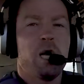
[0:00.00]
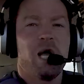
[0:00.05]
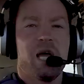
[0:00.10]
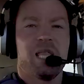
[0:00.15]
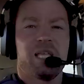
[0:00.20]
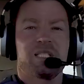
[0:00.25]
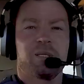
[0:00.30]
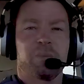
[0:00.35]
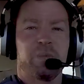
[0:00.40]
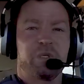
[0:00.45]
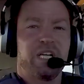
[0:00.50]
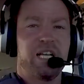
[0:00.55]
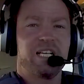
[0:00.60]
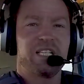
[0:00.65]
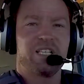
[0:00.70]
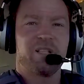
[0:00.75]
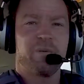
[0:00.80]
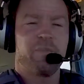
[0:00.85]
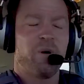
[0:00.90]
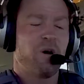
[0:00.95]
yeah, there's some
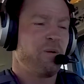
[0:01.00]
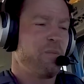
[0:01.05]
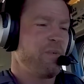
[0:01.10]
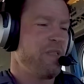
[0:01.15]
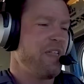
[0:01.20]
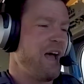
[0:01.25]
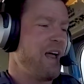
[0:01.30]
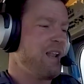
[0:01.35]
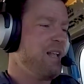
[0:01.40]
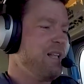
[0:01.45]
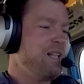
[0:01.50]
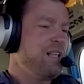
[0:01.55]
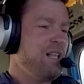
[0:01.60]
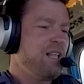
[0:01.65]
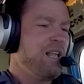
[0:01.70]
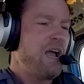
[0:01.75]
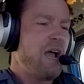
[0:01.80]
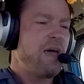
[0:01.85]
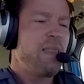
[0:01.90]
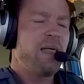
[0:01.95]
G's at the bottom of that.
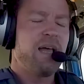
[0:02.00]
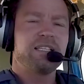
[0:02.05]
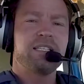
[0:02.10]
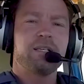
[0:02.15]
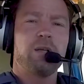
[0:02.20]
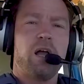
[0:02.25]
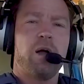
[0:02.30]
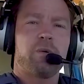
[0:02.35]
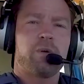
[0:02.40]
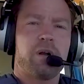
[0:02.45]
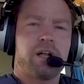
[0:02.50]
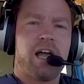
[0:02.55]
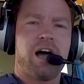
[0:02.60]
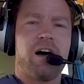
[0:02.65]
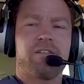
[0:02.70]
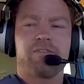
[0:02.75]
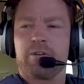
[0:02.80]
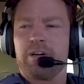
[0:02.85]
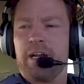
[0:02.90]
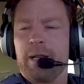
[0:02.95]
And that's a
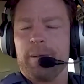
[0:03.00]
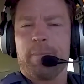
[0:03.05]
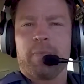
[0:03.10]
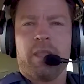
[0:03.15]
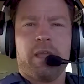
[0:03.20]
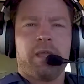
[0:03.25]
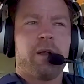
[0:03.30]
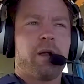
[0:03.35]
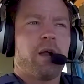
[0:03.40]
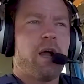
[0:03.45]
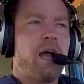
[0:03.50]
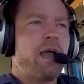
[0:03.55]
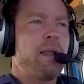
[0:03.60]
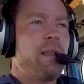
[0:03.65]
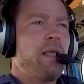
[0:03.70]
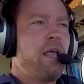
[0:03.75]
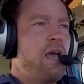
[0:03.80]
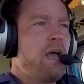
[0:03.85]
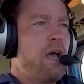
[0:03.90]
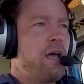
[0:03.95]
recovery, right?
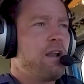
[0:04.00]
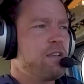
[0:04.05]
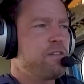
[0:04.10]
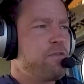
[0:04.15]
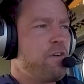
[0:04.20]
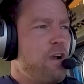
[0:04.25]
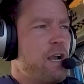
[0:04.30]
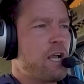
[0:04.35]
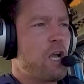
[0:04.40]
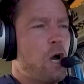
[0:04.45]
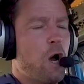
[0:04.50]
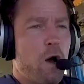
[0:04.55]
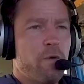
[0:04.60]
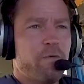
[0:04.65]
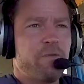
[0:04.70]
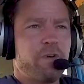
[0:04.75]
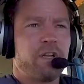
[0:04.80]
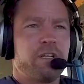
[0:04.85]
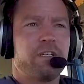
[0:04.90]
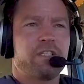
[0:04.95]
And I was very
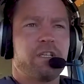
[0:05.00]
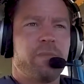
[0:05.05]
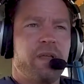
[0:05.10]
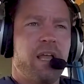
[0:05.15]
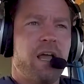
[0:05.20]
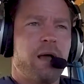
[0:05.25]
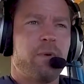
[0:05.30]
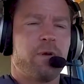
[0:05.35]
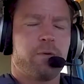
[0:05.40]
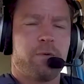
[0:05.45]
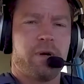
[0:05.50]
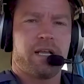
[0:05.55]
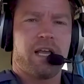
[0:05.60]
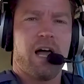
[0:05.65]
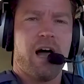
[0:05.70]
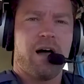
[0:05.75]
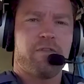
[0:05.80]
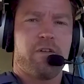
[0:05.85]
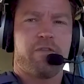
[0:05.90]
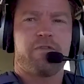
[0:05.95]
confident to be able to
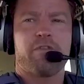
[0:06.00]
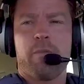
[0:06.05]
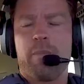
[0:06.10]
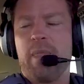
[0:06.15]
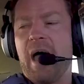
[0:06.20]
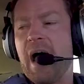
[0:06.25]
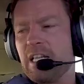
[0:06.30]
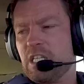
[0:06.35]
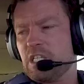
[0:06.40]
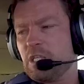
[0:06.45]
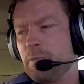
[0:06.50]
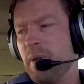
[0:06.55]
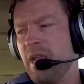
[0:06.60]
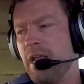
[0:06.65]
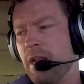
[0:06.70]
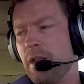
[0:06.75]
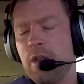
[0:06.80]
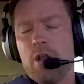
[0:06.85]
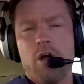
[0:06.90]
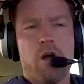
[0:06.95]
recover from that
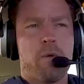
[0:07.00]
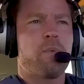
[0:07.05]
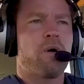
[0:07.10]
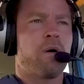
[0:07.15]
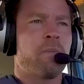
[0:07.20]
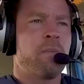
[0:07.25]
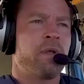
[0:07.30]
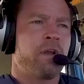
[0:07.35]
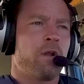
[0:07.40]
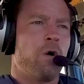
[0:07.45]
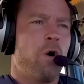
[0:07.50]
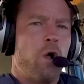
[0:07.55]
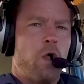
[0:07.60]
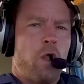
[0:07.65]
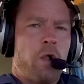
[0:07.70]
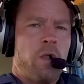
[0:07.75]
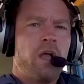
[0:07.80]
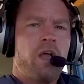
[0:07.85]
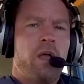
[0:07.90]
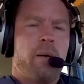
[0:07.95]
spin, no problem at
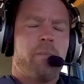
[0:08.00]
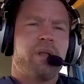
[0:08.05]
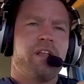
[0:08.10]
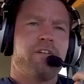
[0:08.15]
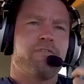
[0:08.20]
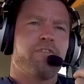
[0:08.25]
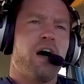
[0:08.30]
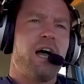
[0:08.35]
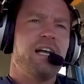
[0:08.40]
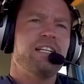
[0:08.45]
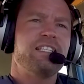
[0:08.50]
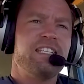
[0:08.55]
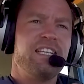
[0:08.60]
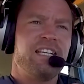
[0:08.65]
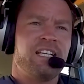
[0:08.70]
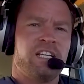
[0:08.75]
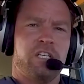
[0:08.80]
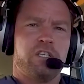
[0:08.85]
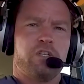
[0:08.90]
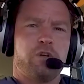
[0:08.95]
all. But if I
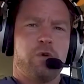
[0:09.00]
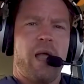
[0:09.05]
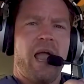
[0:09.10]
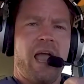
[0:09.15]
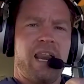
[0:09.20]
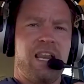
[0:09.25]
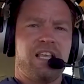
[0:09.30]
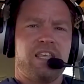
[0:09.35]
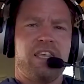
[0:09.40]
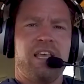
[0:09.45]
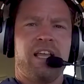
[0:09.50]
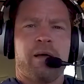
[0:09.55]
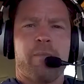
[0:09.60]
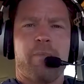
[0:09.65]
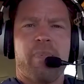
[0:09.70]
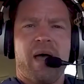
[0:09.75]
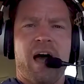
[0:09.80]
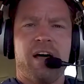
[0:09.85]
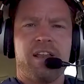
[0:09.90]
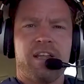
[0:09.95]
didn't do anything
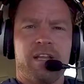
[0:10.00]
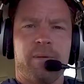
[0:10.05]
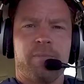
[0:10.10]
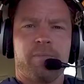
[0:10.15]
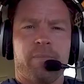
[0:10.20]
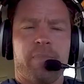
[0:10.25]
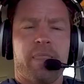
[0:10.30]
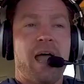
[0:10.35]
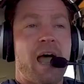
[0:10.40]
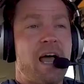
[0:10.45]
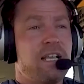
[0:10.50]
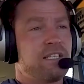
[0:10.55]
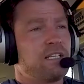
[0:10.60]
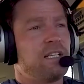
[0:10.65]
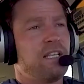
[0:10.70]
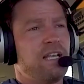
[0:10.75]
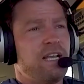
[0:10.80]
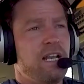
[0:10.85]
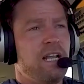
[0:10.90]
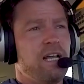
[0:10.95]
about it as a
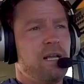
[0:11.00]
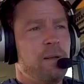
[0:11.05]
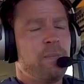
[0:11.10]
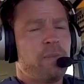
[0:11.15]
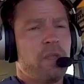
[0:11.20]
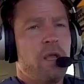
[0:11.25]
leader,